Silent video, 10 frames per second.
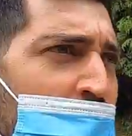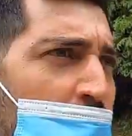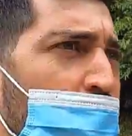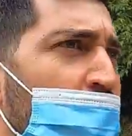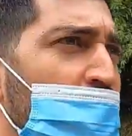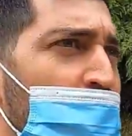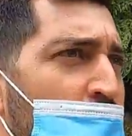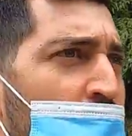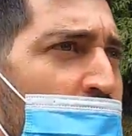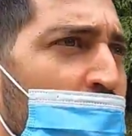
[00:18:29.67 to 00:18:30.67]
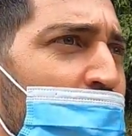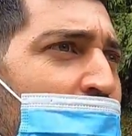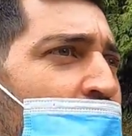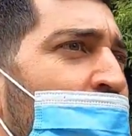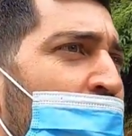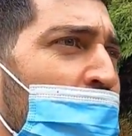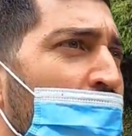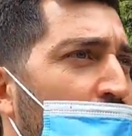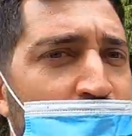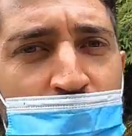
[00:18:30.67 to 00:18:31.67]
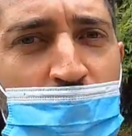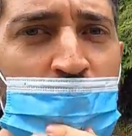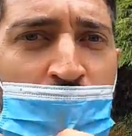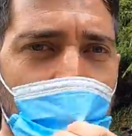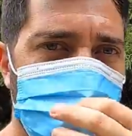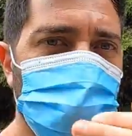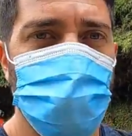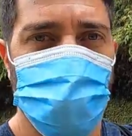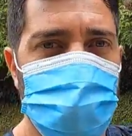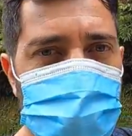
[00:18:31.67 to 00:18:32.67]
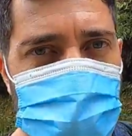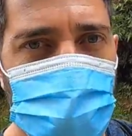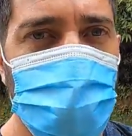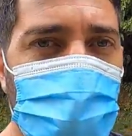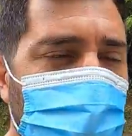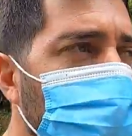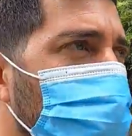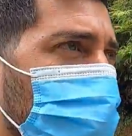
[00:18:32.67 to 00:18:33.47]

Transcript: I feel it in my heart. But you know, we walked the same route